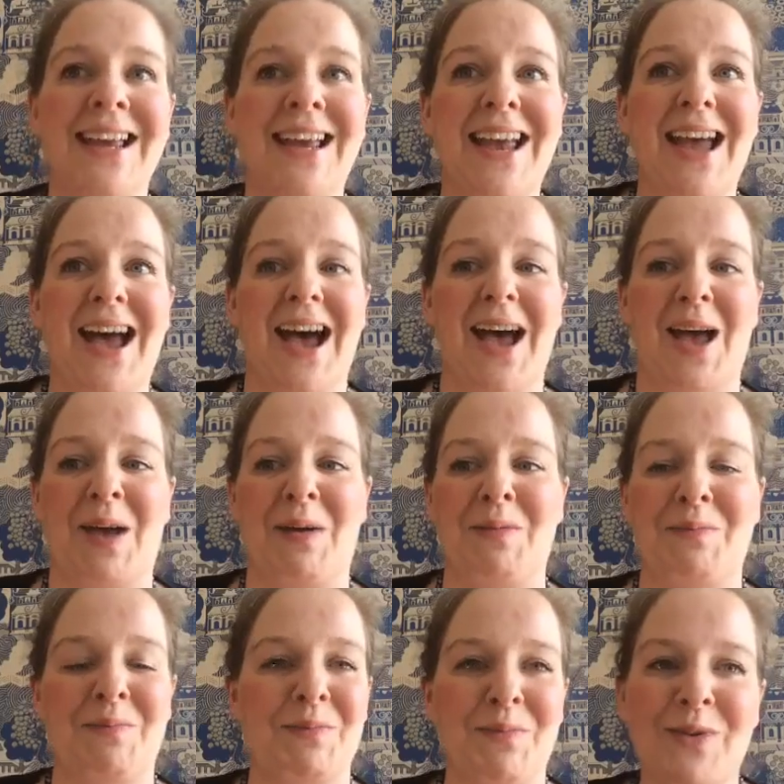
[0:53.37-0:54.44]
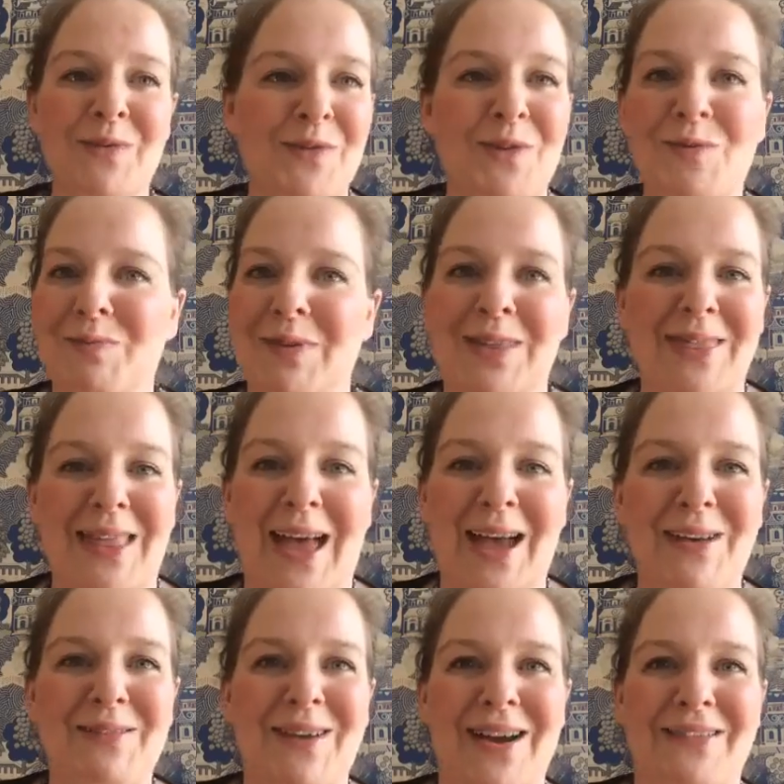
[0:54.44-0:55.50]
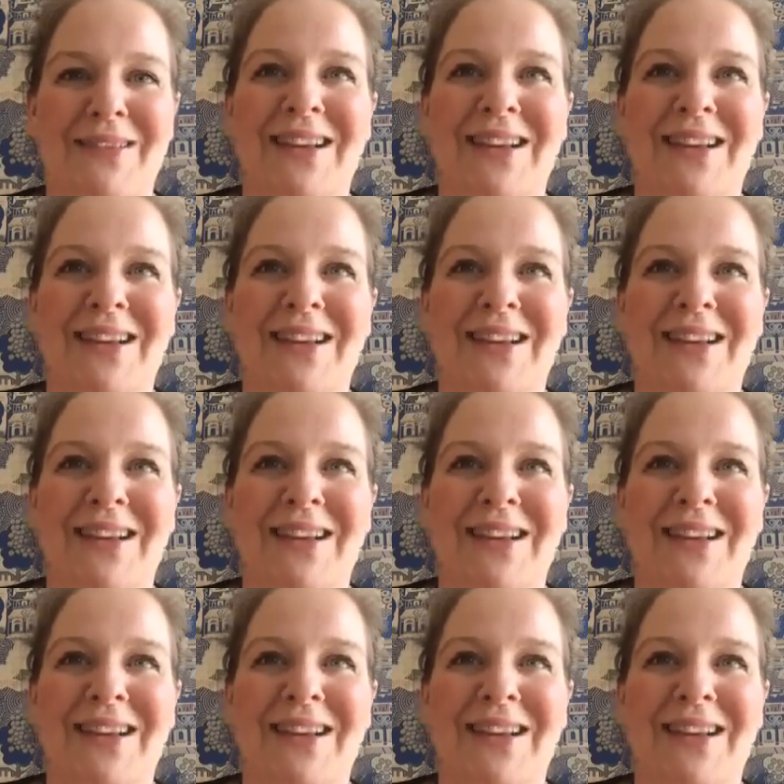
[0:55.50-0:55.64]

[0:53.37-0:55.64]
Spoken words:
We've all been there where